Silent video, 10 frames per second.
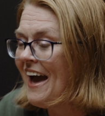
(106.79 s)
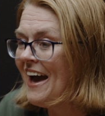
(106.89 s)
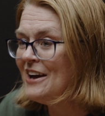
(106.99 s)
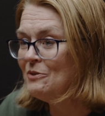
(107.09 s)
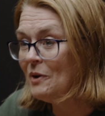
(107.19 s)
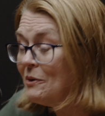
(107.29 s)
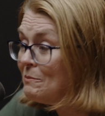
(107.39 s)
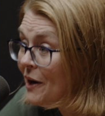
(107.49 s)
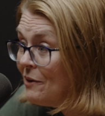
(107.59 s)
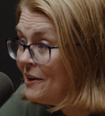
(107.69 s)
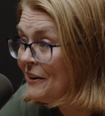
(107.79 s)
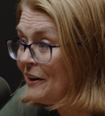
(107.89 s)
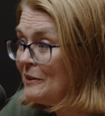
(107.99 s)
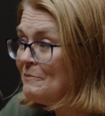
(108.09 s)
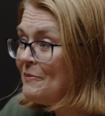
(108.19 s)
And we would pray with
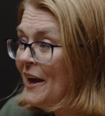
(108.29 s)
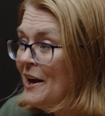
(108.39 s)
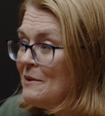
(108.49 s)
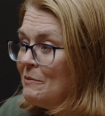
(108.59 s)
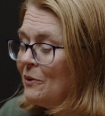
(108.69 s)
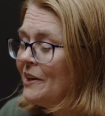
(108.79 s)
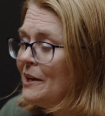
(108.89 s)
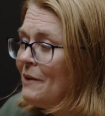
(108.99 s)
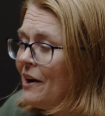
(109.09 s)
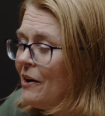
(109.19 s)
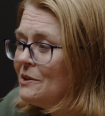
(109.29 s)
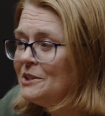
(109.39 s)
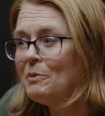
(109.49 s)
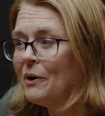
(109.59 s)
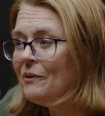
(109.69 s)
her. But really my heart
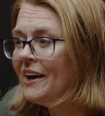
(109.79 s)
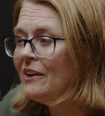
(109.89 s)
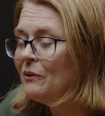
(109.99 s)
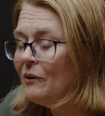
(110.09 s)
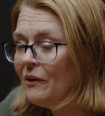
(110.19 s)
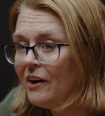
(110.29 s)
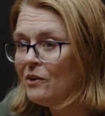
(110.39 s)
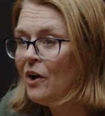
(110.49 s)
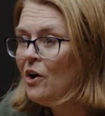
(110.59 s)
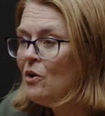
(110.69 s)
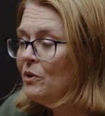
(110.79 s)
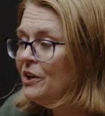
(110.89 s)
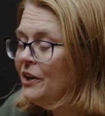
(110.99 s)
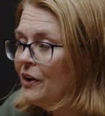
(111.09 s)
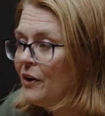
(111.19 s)
was broken. Lord, would
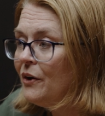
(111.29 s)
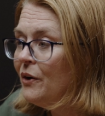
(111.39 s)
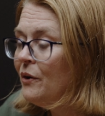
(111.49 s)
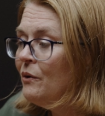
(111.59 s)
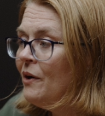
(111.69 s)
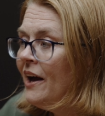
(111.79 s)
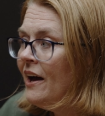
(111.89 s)
you